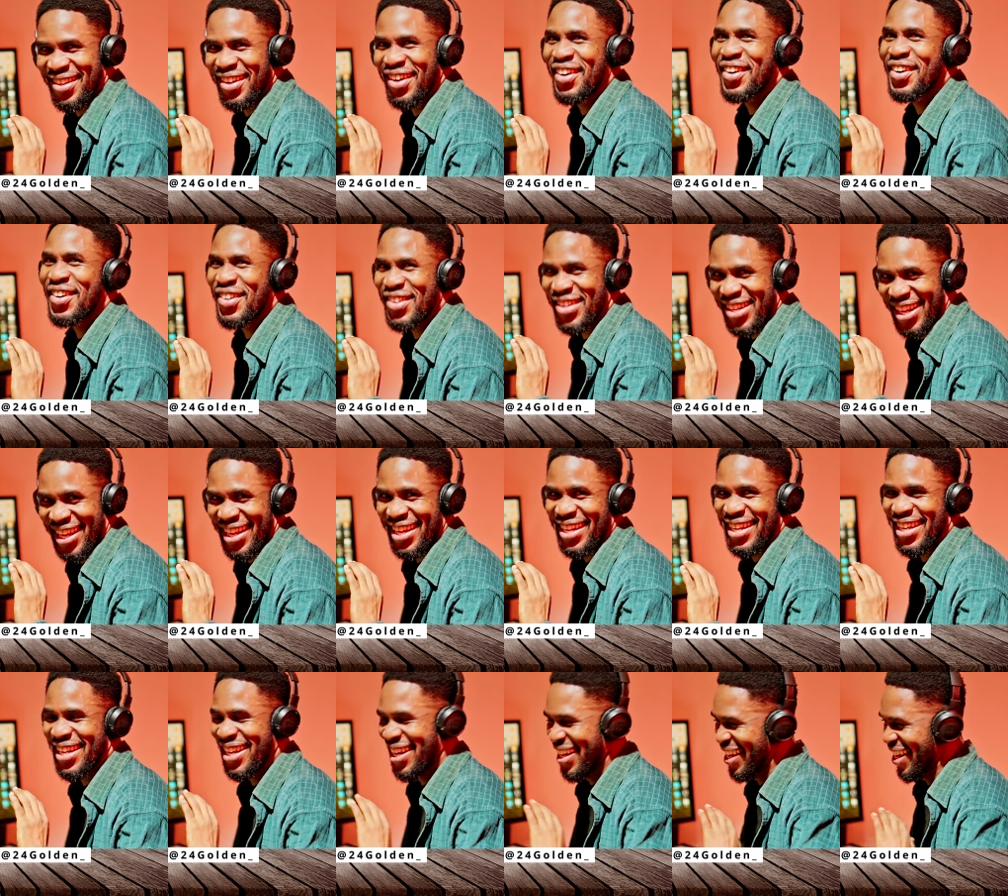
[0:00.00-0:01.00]

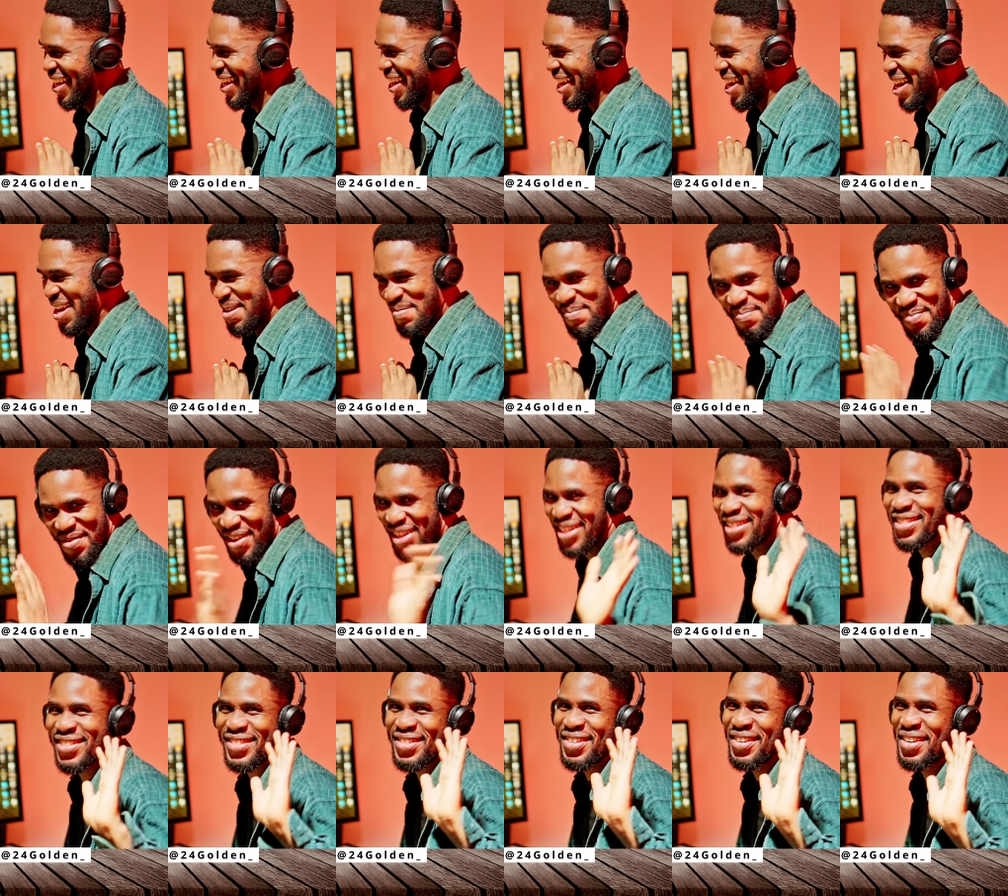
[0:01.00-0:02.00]
Okay, I'm
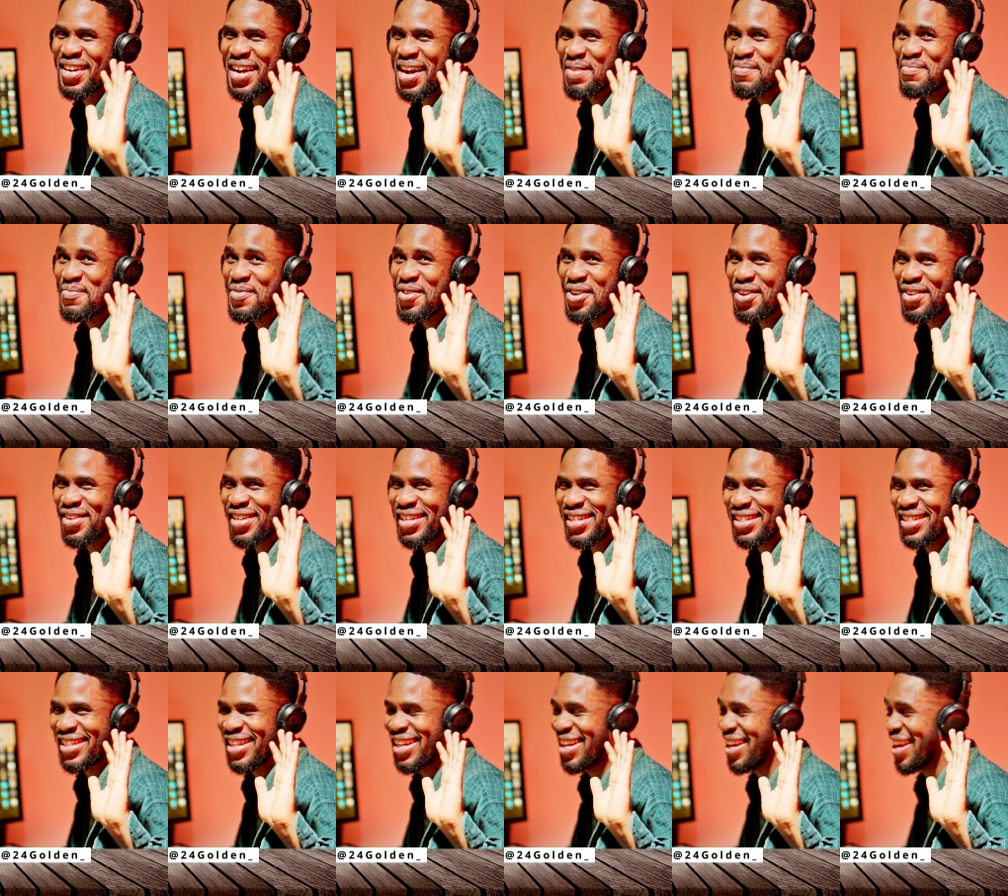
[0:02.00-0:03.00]
pretty sure I'm
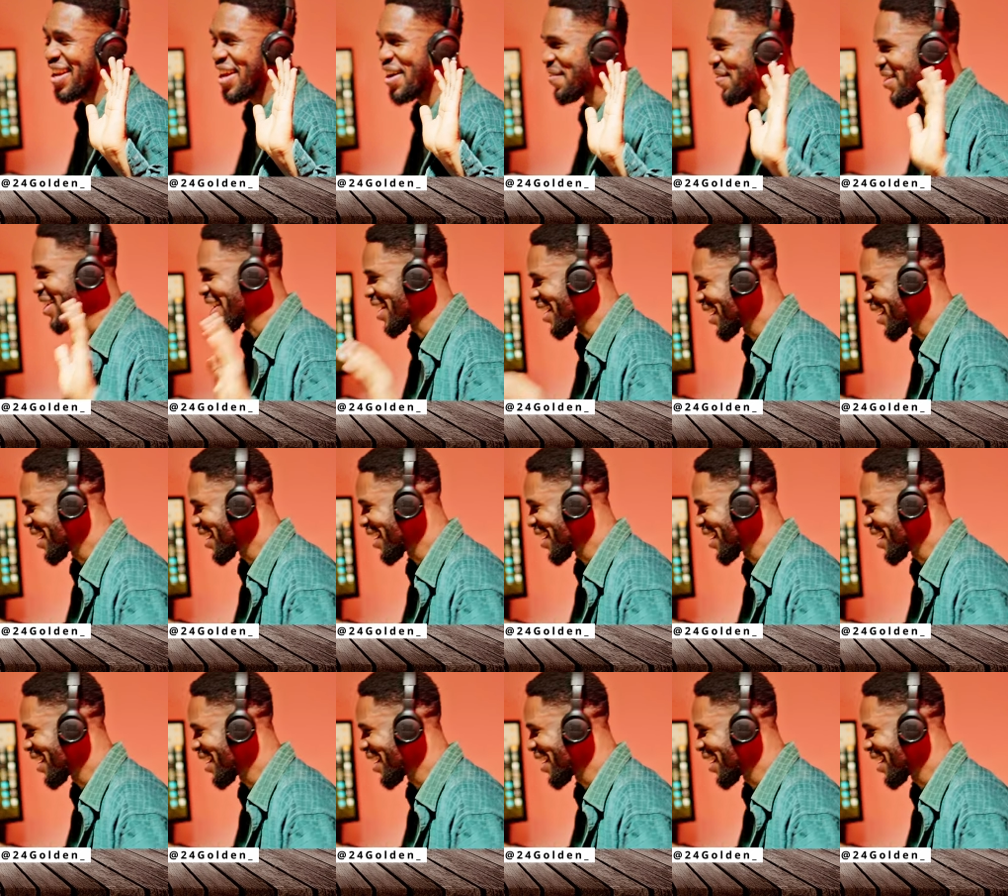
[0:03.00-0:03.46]
already loving